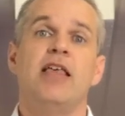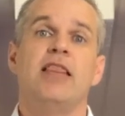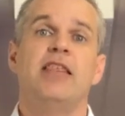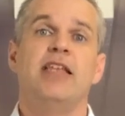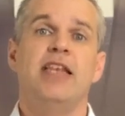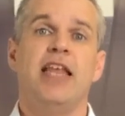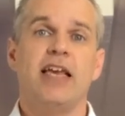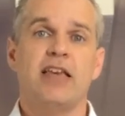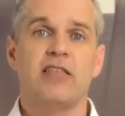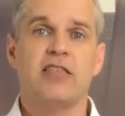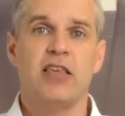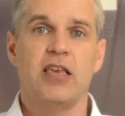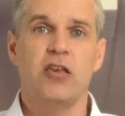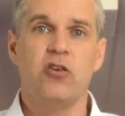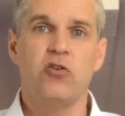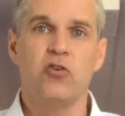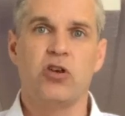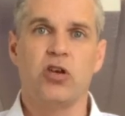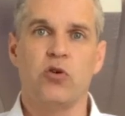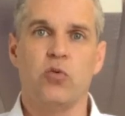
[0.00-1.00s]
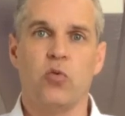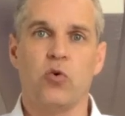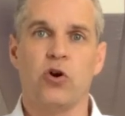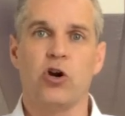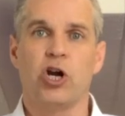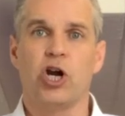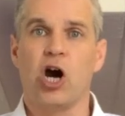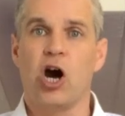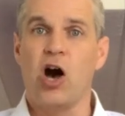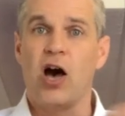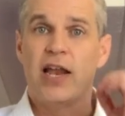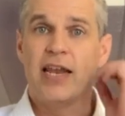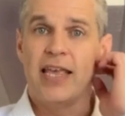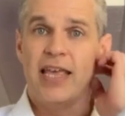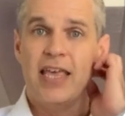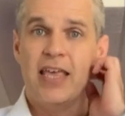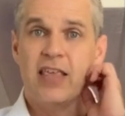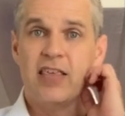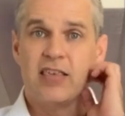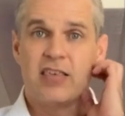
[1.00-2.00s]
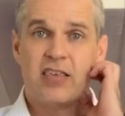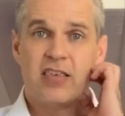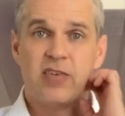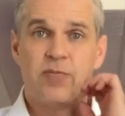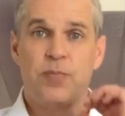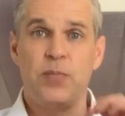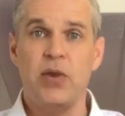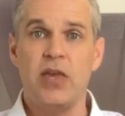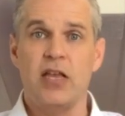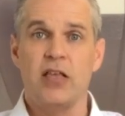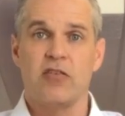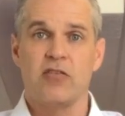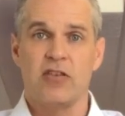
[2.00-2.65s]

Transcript: The next thing you can work on is speed.